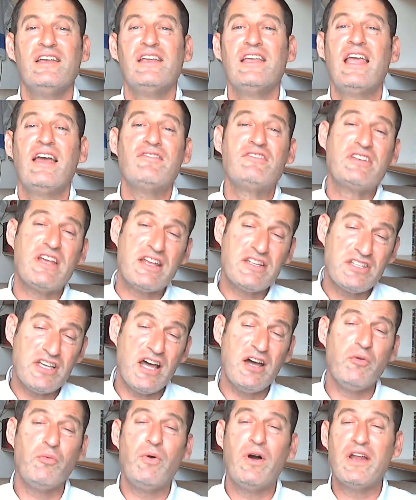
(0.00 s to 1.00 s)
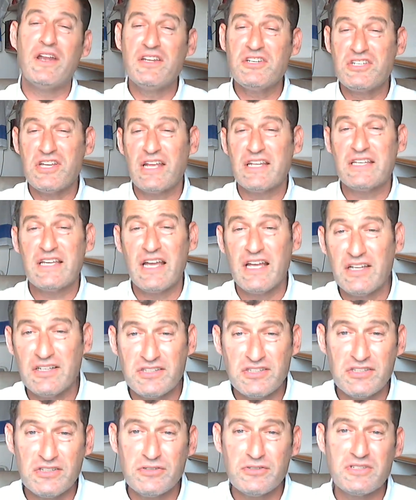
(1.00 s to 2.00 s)
You have Gentile 1 and Gentile
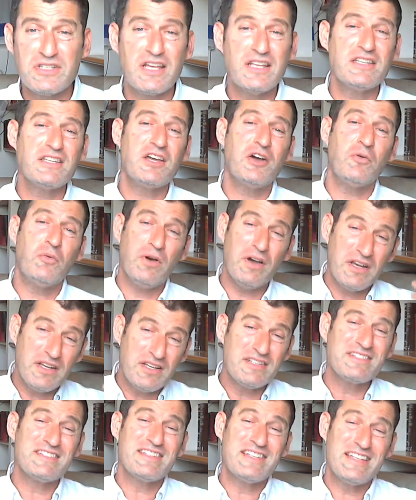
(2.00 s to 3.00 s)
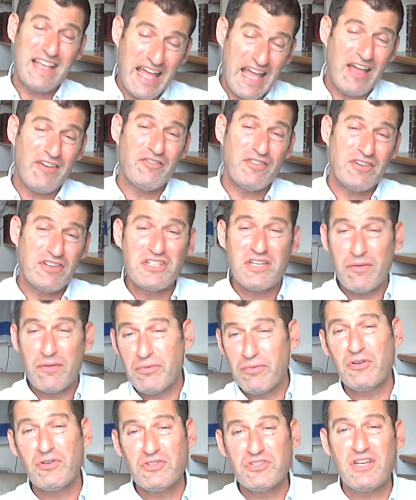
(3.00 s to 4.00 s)
2. Gentile 1 is the average,
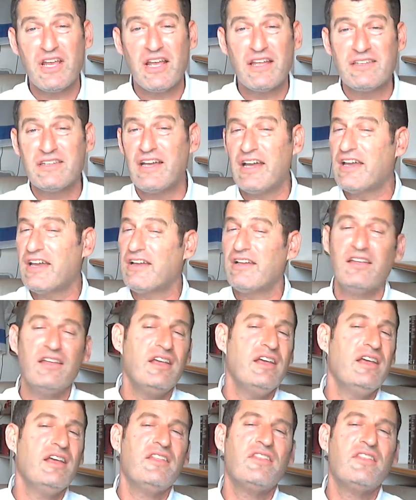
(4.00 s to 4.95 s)
typical Gentile.